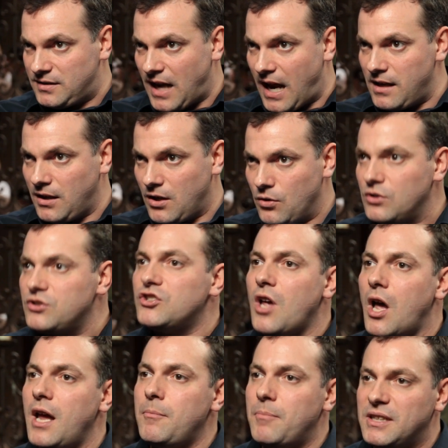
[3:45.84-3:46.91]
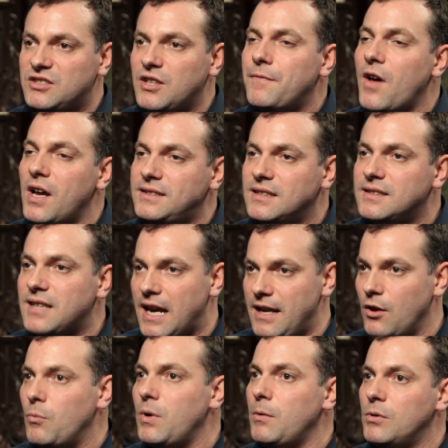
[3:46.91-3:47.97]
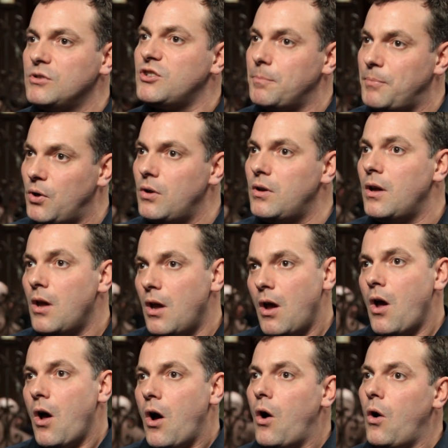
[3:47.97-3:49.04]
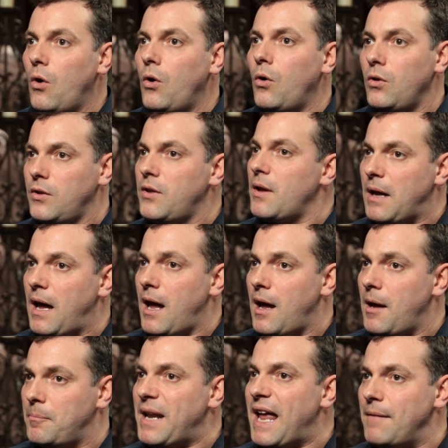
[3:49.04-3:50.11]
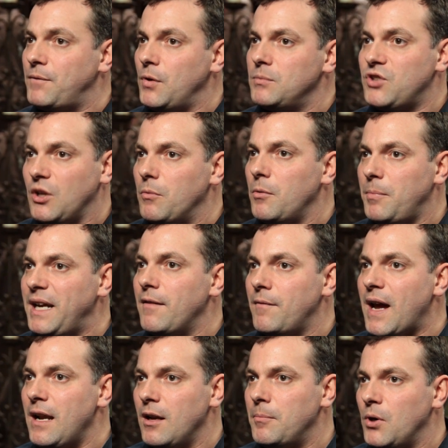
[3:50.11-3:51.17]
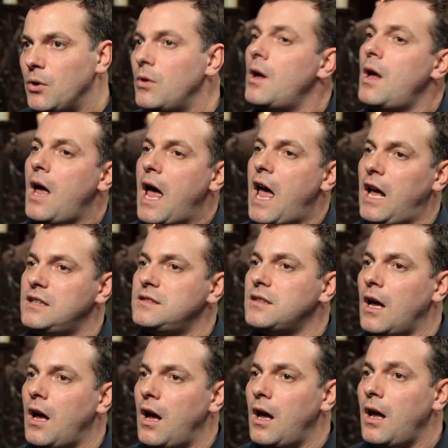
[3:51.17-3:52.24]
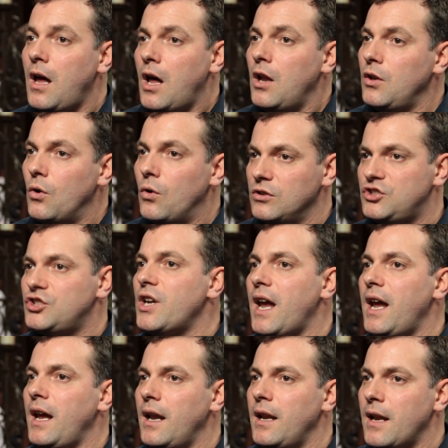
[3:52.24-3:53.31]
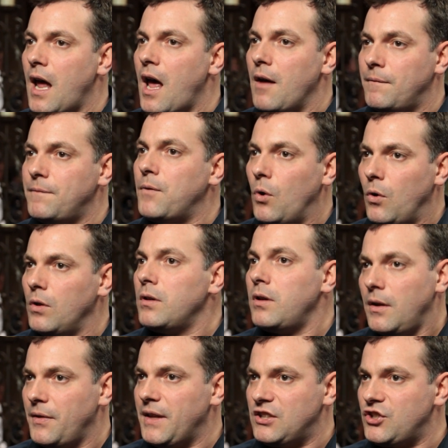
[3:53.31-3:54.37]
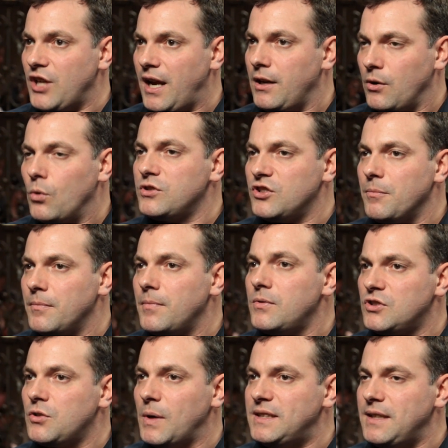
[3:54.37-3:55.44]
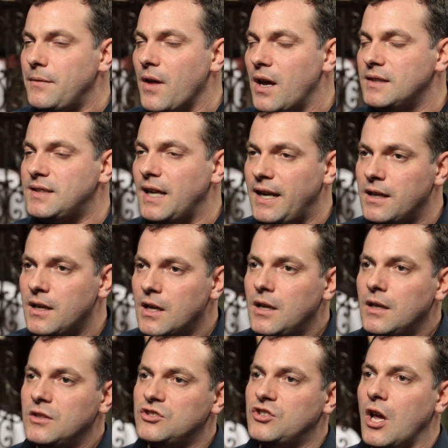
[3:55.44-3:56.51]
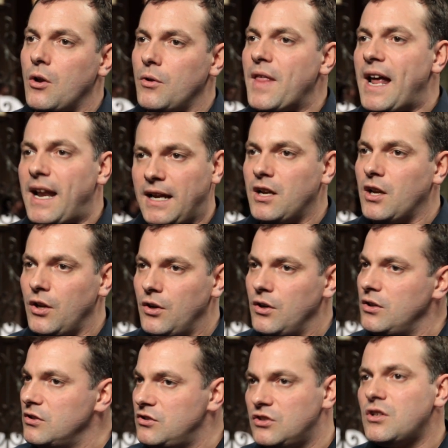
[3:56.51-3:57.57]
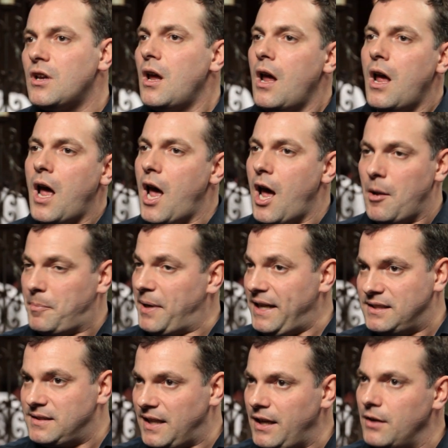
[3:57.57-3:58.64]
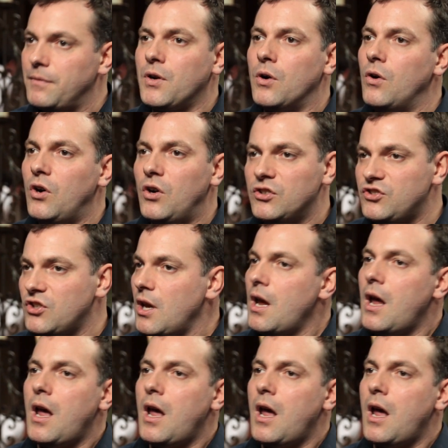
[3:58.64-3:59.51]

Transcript: technical side, but suffice to say that we will support all the platforms that will be available at our launch in fall this year, in autumn 2013. So that includes PC, of course,